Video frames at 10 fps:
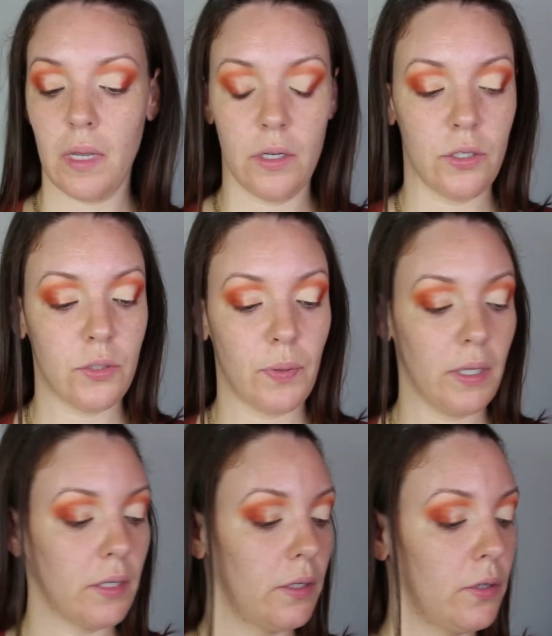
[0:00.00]
And just spray a
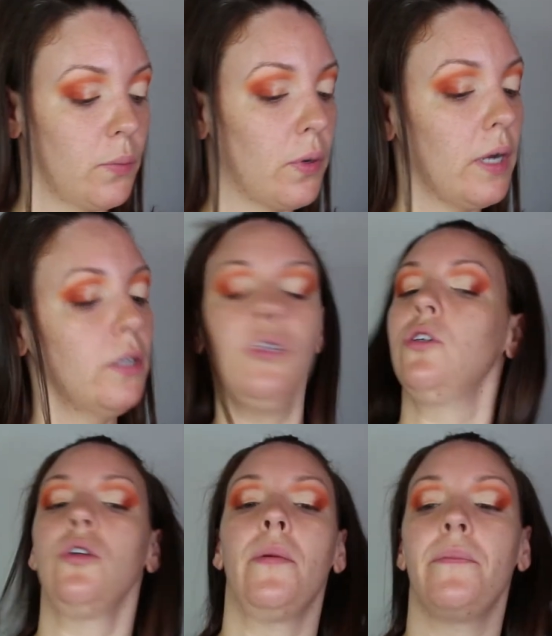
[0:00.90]
little on the
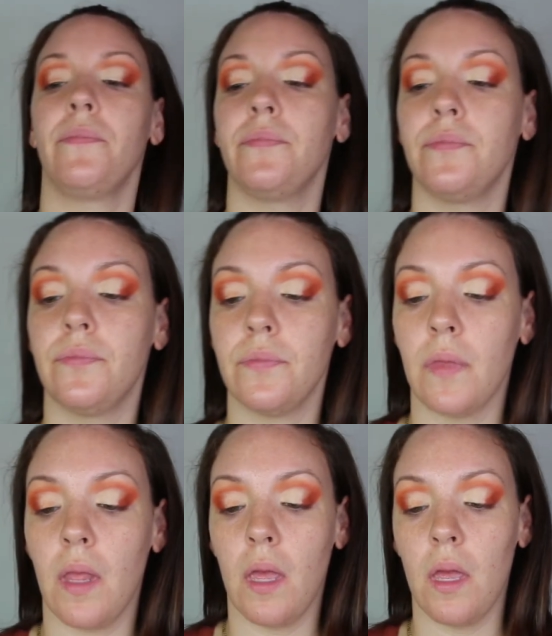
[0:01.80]
brush
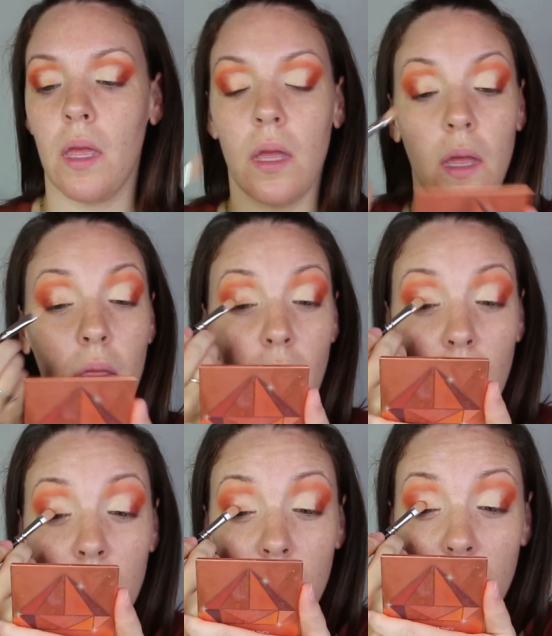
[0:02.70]
and
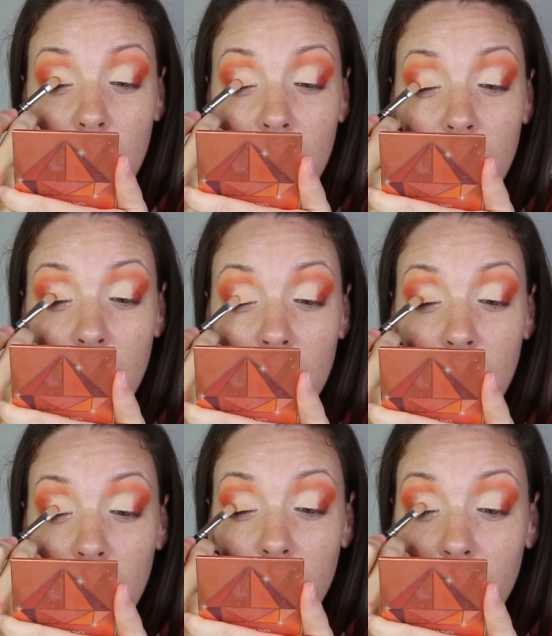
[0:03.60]
then
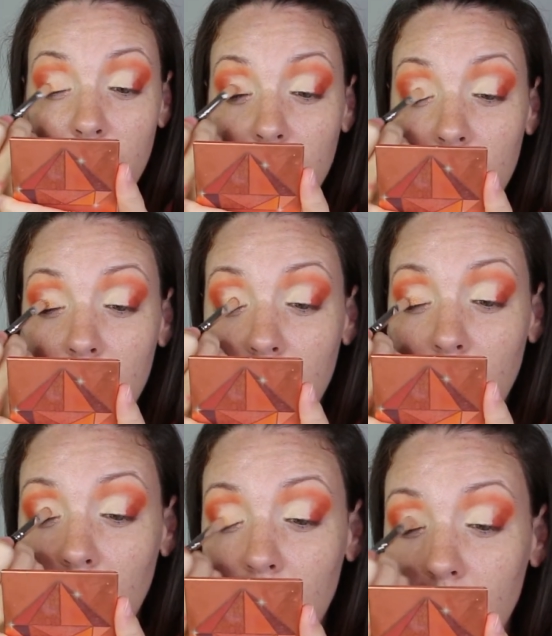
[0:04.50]
put it
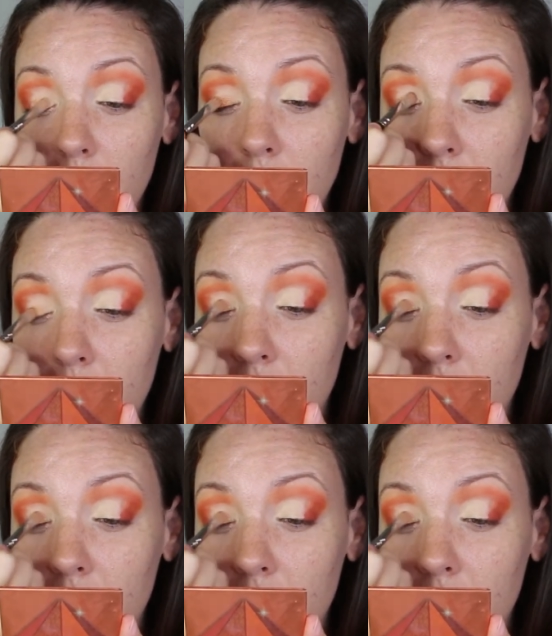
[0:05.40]
on.